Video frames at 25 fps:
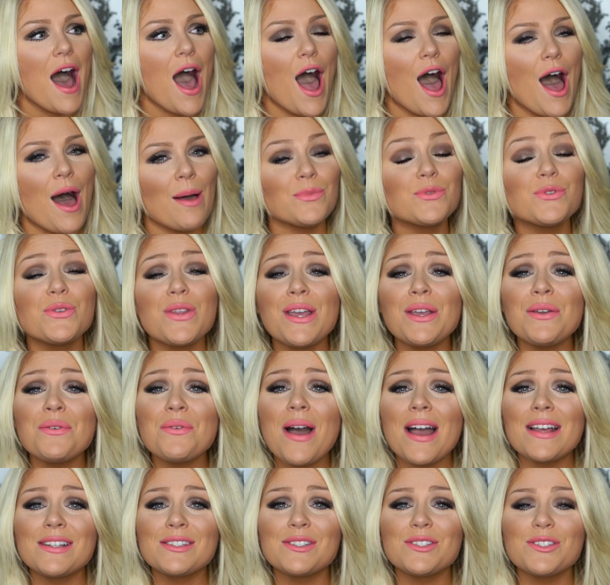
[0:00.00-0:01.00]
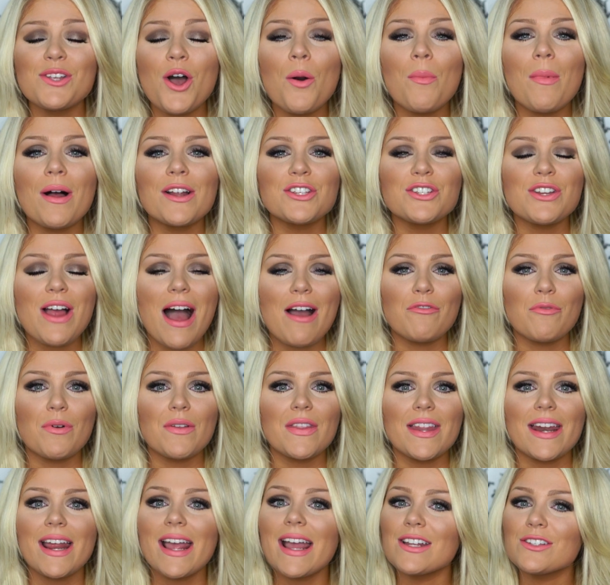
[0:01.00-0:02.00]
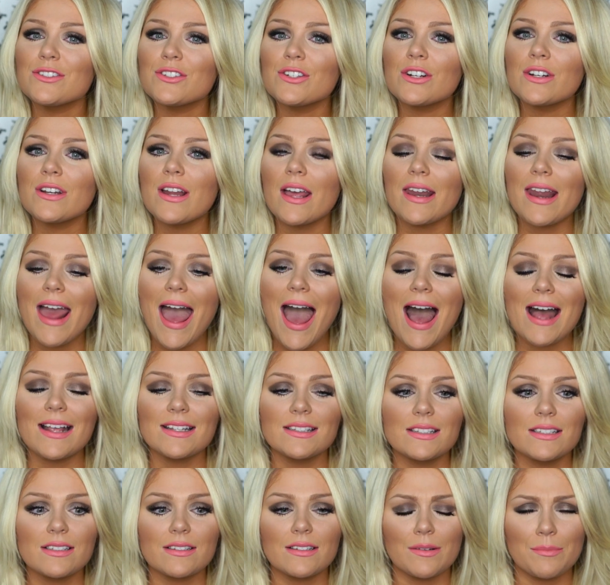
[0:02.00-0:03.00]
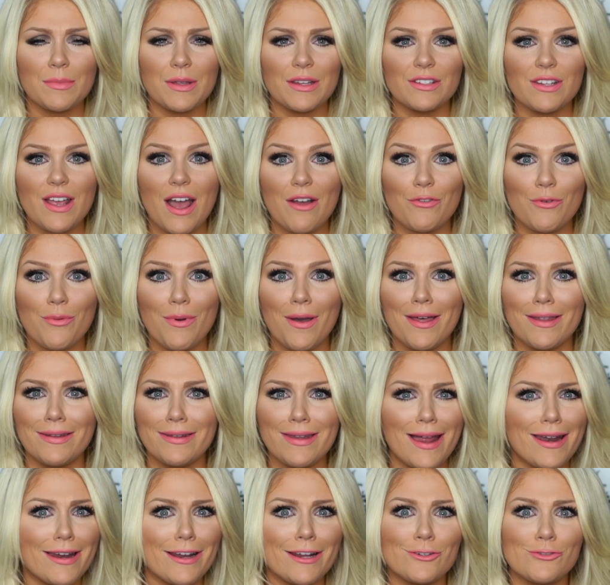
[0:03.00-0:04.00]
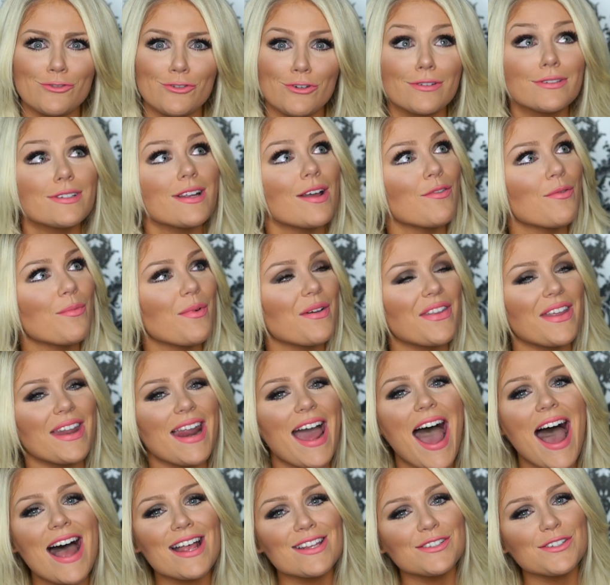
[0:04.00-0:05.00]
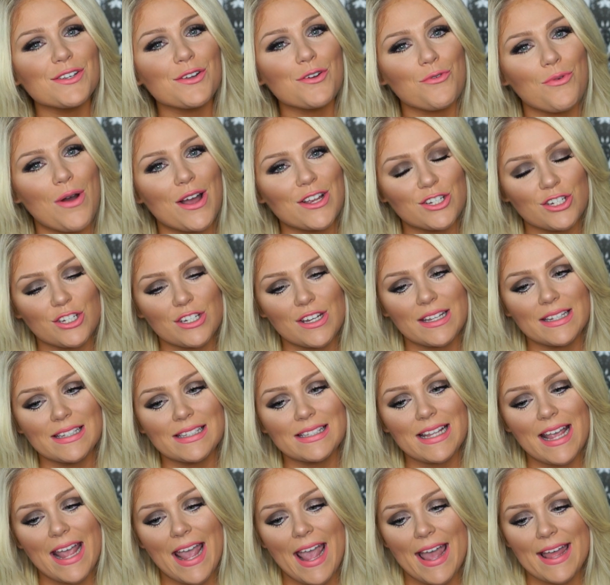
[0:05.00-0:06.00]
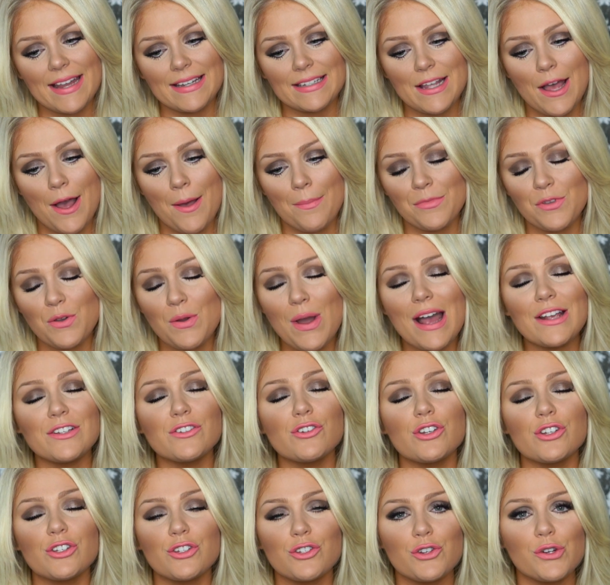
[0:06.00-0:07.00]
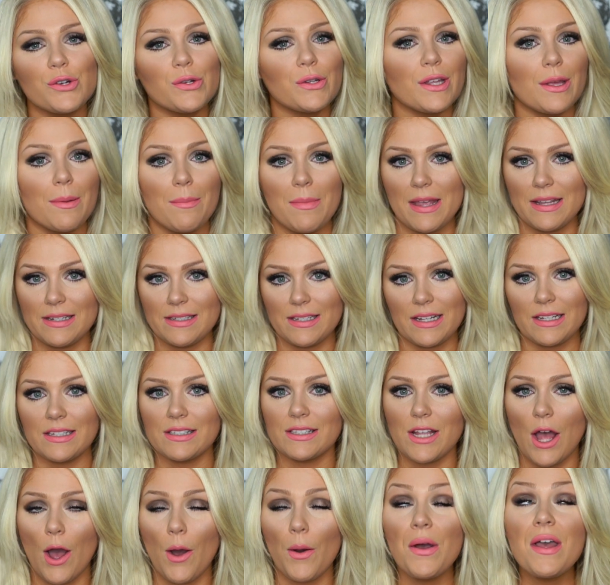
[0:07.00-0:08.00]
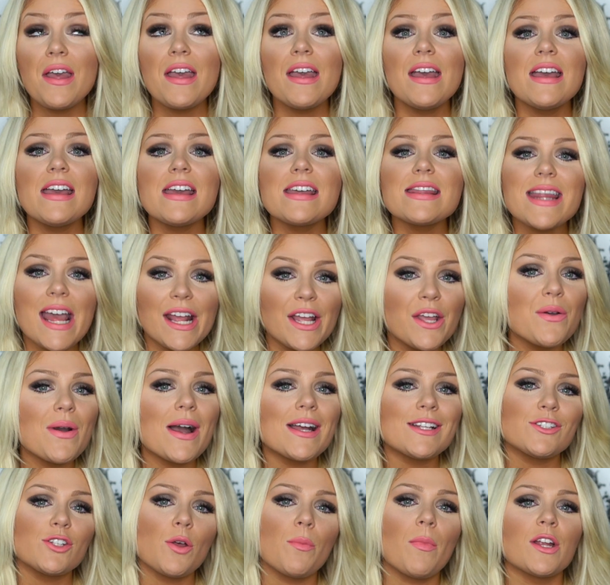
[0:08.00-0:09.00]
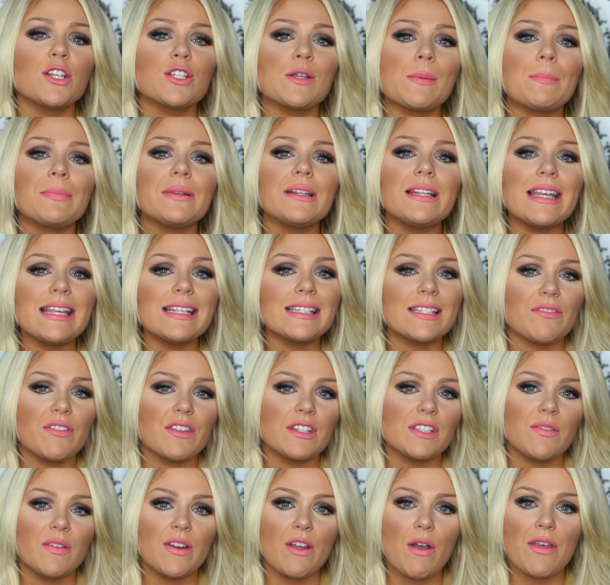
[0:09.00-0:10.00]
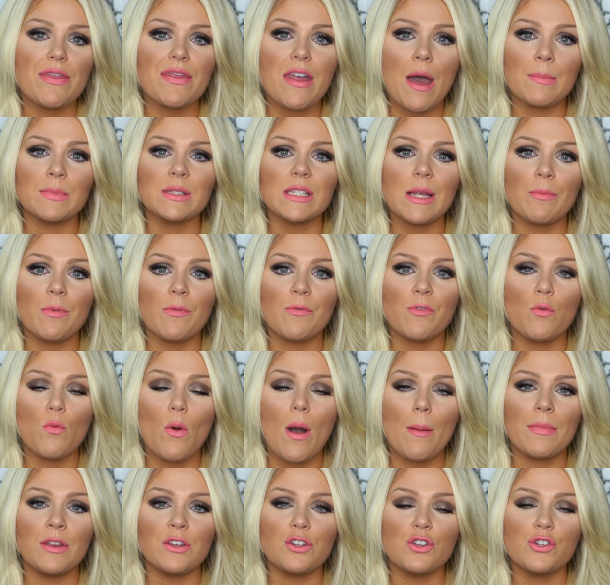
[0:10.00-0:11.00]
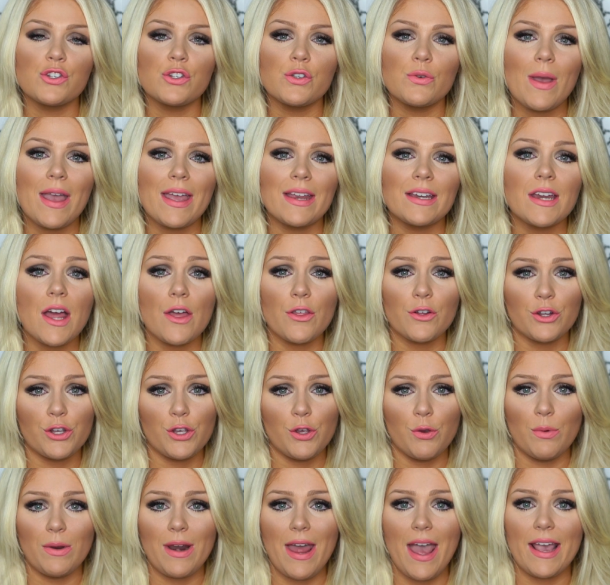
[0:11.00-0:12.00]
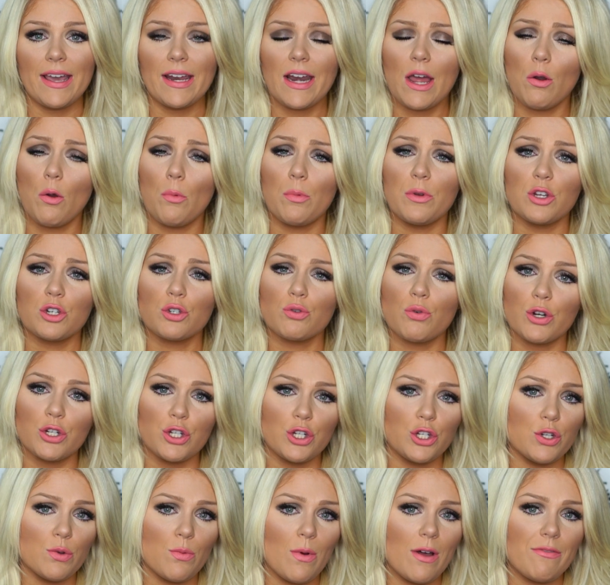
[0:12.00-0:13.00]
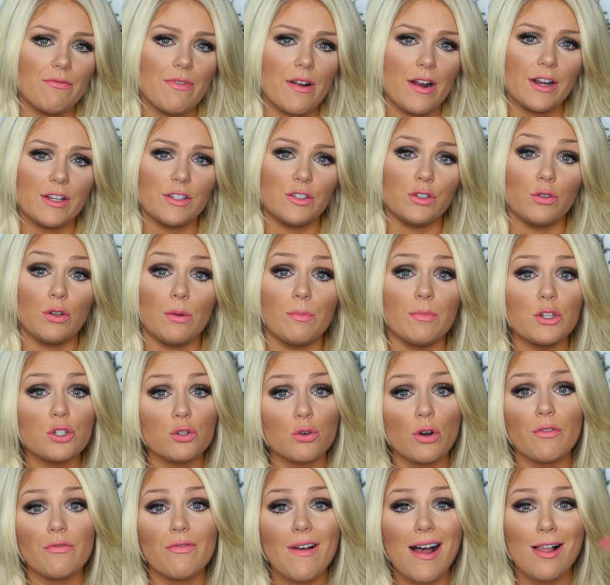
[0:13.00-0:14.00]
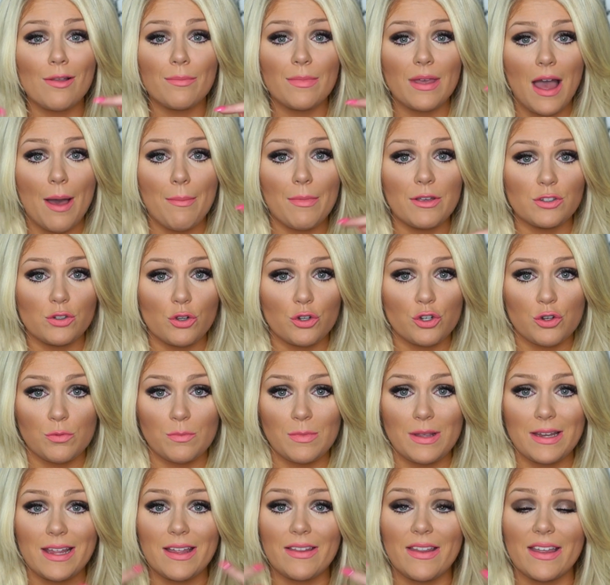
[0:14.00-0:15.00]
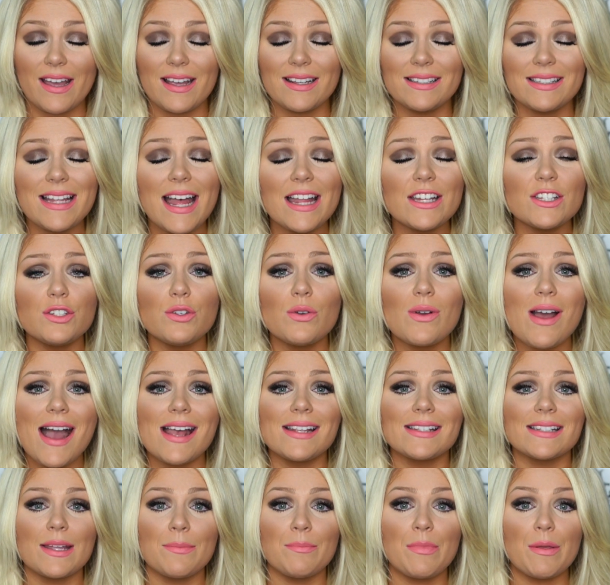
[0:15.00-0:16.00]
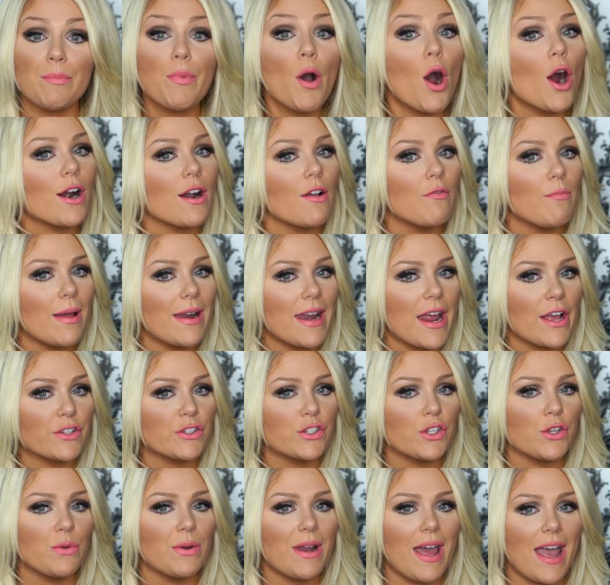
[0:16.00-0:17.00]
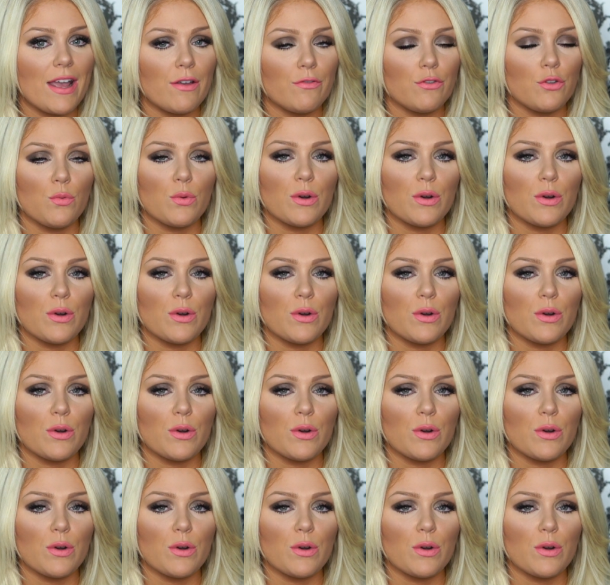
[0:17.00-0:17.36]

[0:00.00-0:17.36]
So thank you guys so much to everyone that answered and asked, I mean to everyone, not answered, to everyone that asked questions, and you guys are just truly amazing. So thank you guys so much. Please give this video a thumbs up if you want me to do another Q&A, and I will be sure to do one very soon. Be sure to follow me on my social media, like I said, so you guys can be part of my next Q&A if